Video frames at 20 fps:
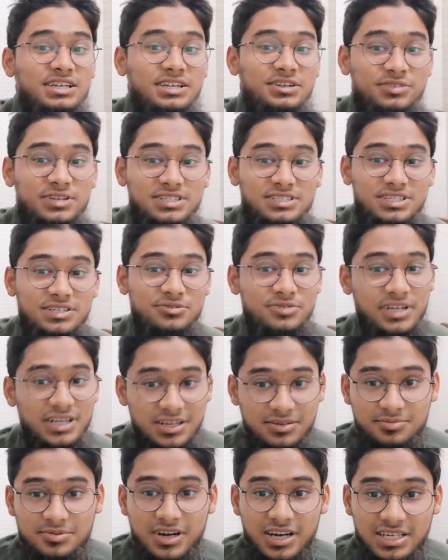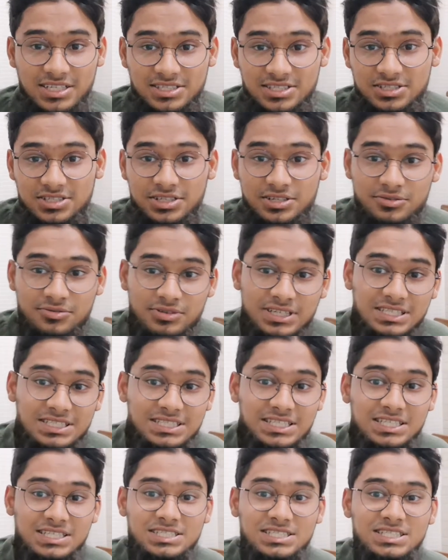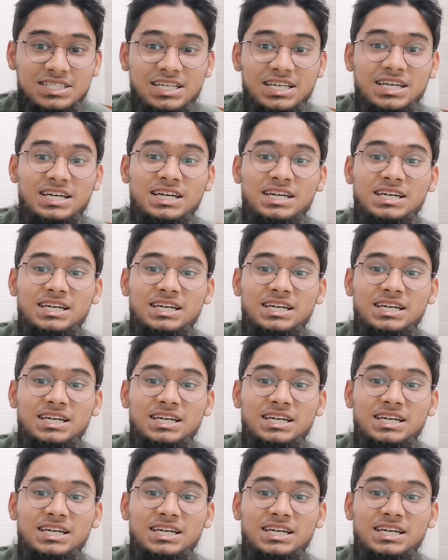increasing credit price decreases